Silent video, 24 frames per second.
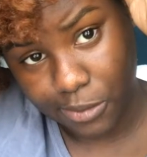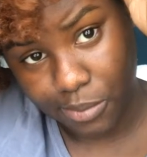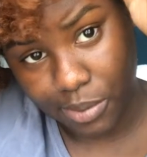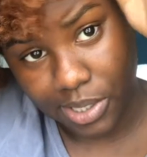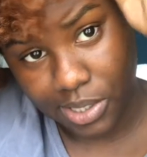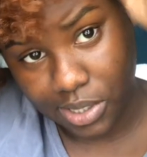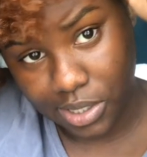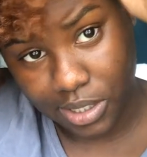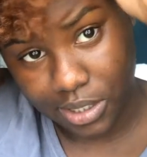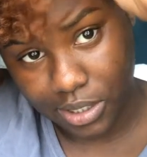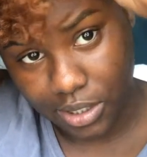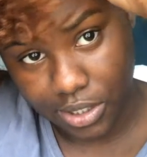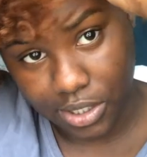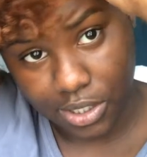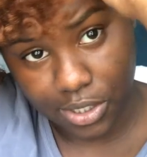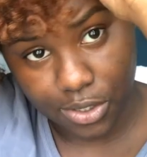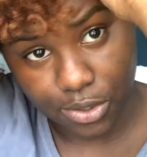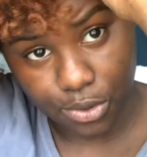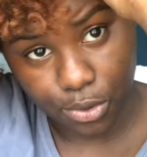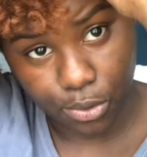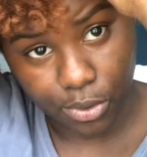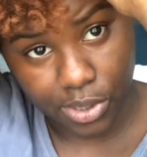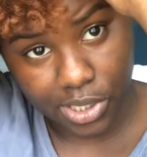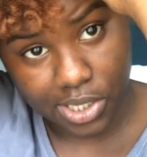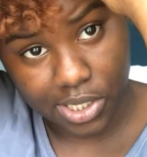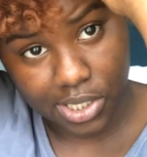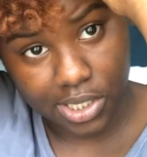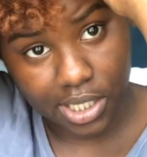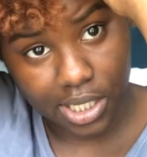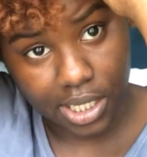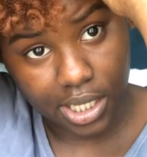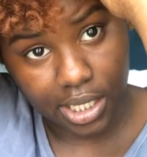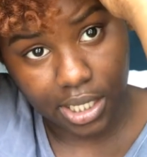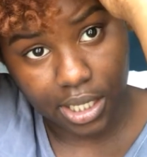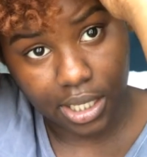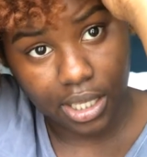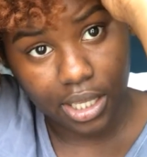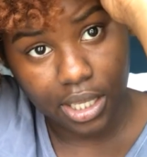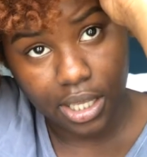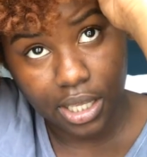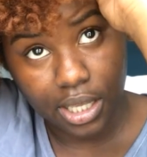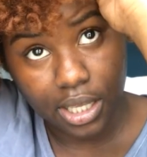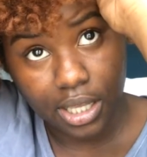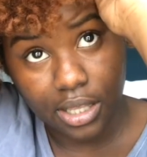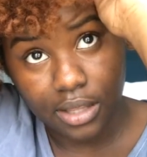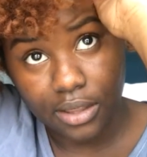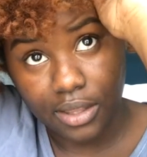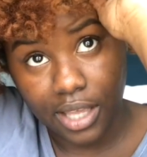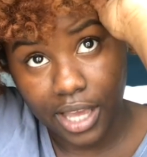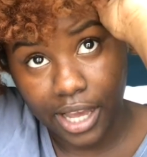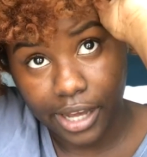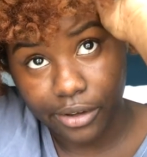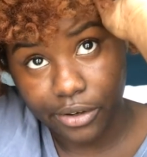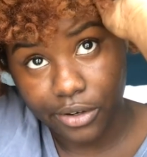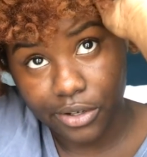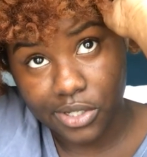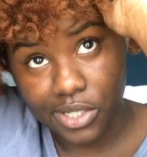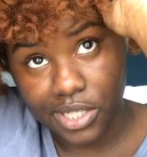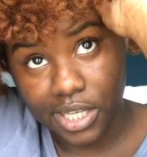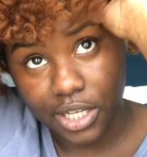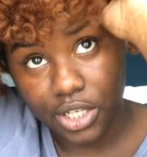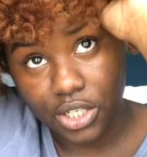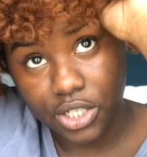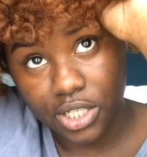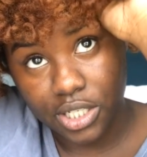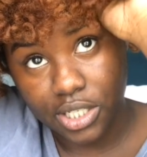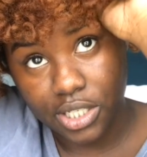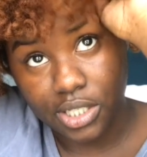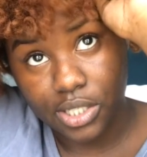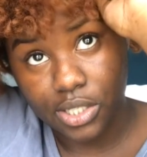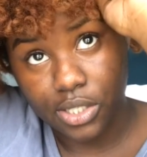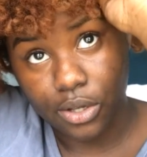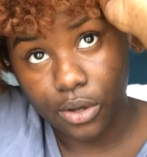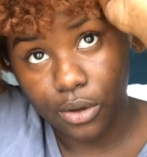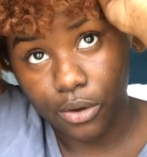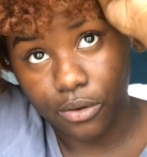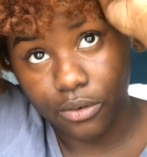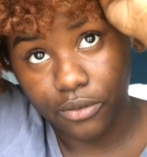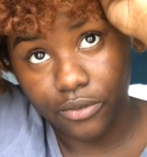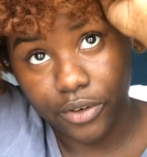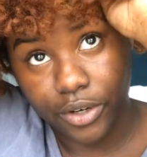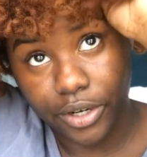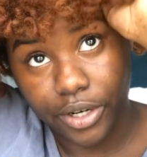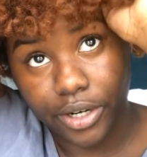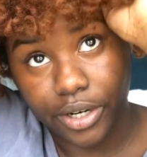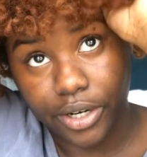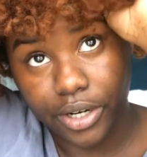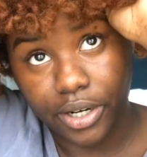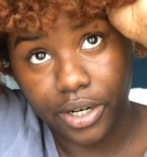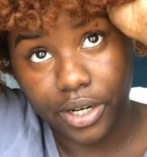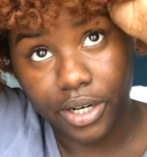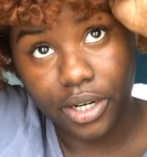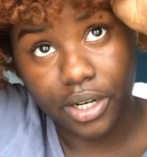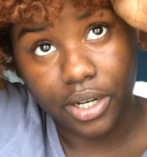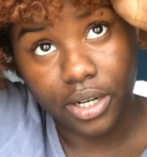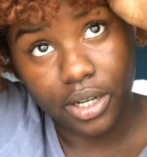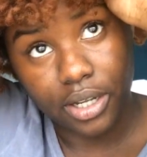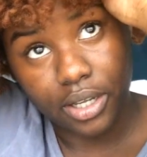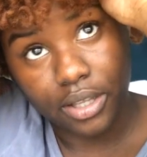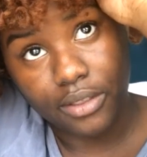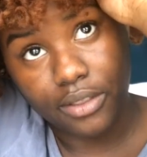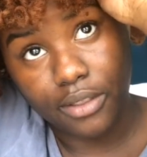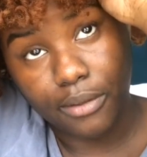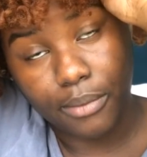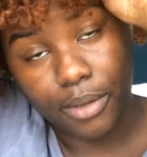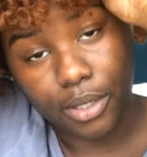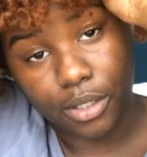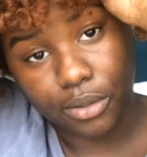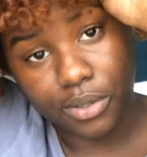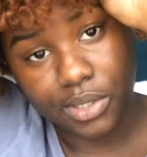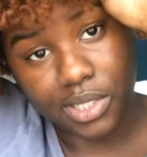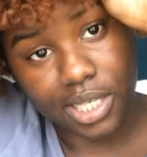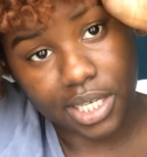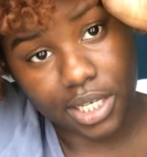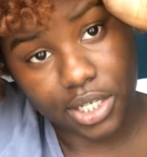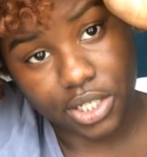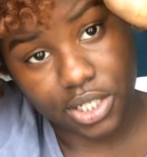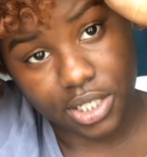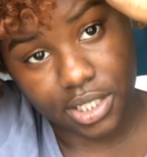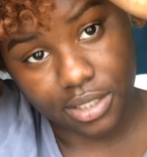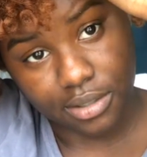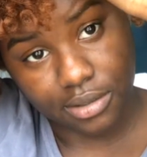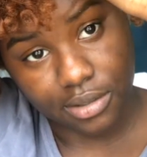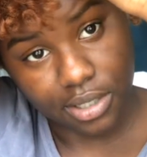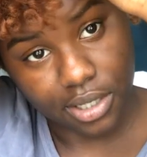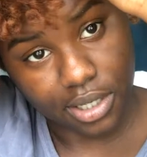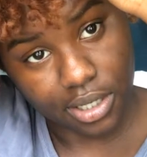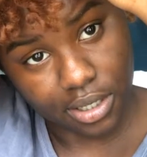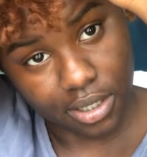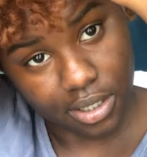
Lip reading: is basically just twisting the outer sections over the middle section.